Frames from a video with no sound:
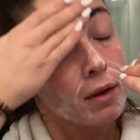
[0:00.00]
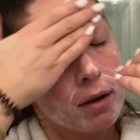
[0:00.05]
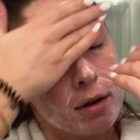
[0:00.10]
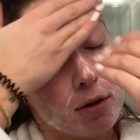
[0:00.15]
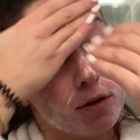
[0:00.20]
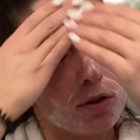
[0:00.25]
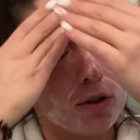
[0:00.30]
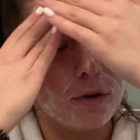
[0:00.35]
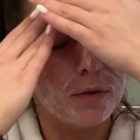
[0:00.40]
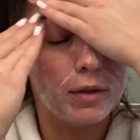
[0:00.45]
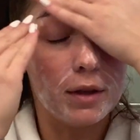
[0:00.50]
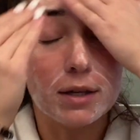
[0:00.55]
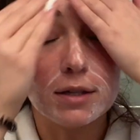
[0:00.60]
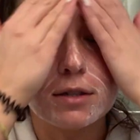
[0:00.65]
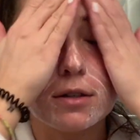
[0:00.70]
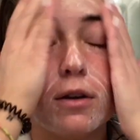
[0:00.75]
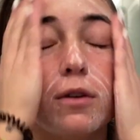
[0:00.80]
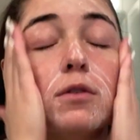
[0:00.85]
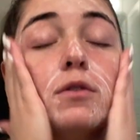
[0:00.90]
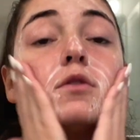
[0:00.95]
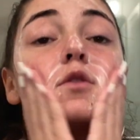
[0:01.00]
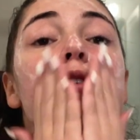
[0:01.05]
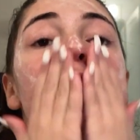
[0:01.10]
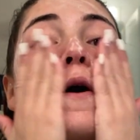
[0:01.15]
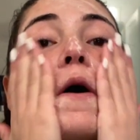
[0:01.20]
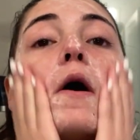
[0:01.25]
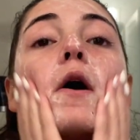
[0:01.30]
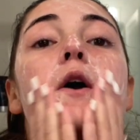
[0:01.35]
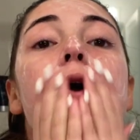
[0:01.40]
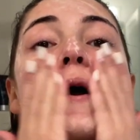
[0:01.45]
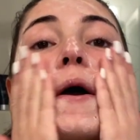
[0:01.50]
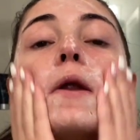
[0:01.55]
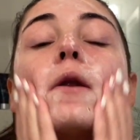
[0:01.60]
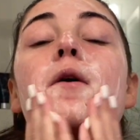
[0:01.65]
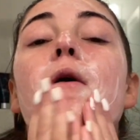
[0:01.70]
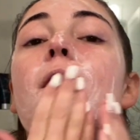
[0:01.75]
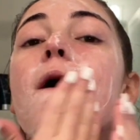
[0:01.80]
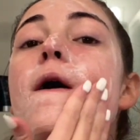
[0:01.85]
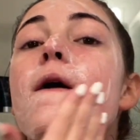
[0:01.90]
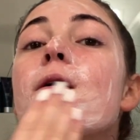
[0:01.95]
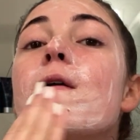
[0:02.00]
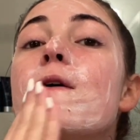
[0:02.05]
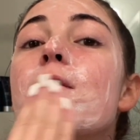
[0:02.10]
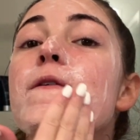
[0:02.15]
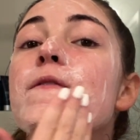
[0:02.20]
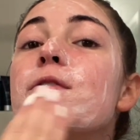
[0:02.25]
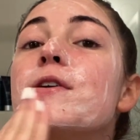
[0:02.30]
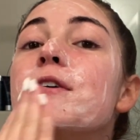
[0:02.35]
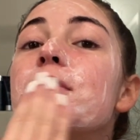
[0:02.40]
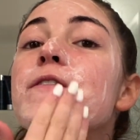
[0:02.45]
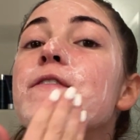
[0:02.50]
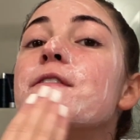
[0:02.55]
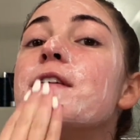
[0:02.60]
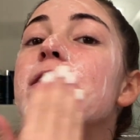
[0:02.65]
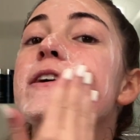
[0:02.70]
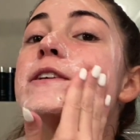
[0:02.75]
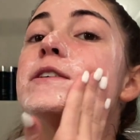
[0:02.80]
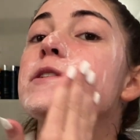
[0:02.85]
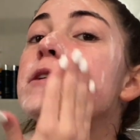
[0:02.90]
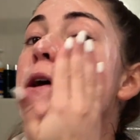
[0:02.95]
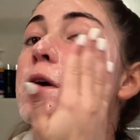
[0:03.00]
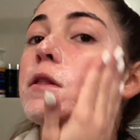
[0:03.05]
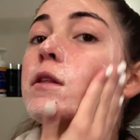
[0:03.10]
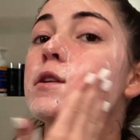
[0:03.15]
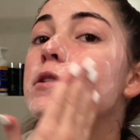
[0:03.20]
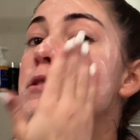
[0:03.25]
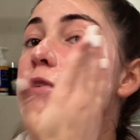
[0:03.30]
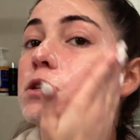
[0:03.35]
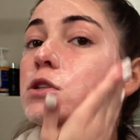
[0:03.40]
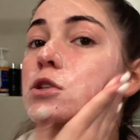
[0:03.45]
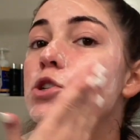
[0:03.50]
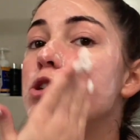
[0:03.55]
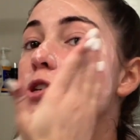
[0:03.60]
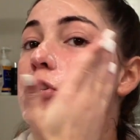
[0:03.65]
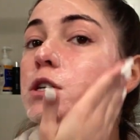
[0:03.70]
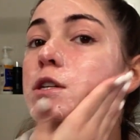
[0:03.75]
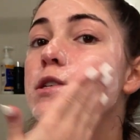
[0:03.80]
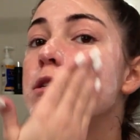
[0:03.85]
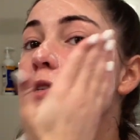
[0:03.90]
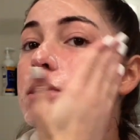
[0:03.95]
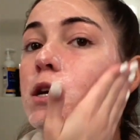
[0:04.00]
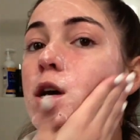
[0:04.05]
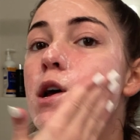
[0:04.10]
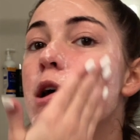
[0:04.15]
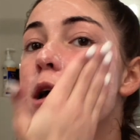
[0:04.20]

So this goes, again, all over your face. And this is just